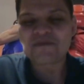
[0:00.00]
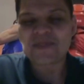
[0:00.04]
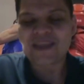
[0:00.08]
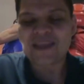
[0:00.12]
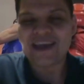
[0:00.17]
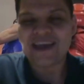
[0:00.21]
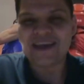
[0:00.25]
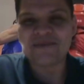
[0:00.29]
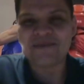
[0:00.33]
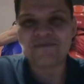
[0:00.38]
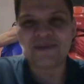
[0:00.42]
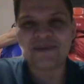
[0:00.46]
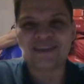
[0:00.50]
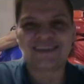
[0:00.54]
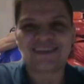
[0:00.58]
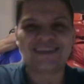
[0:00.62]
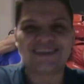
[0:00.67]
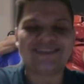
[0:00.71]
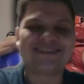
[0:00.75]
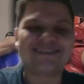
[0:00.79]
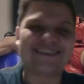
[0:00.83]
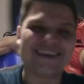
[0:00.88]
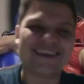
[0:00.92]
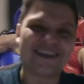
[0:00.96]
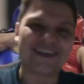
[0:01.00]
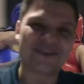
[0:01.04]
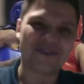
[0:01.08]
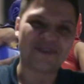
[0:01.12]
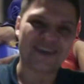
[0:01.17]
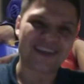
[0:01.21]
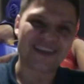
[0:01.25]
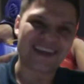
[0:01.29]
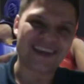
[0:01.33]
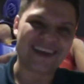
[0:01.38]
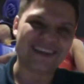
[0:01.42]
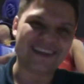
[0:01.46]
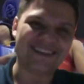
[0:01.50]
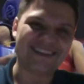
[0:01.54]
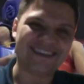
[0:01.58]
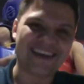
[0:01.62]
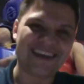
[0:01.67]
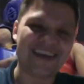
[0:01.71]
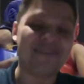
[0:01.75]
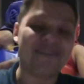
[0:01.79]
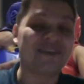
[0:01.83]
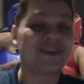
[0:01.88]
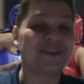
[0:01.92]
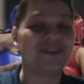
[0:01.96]
And Beatriz, thank you again.
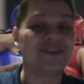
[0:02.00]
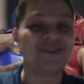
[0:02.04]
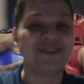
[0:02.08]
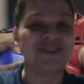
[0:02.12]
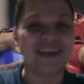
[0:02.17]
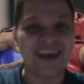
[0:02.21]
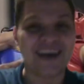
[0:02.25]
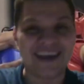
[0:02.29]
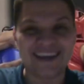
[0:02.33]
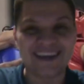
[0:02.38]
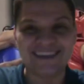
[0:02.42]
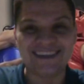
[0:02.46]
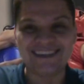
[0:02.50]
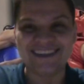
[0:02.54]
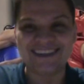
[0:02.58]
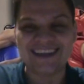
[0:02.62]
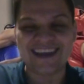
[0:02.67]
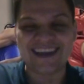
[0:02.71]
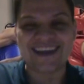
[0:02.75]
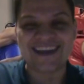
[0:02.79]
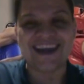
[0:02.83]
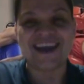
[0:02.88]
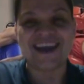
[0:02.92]
Have a good night, and I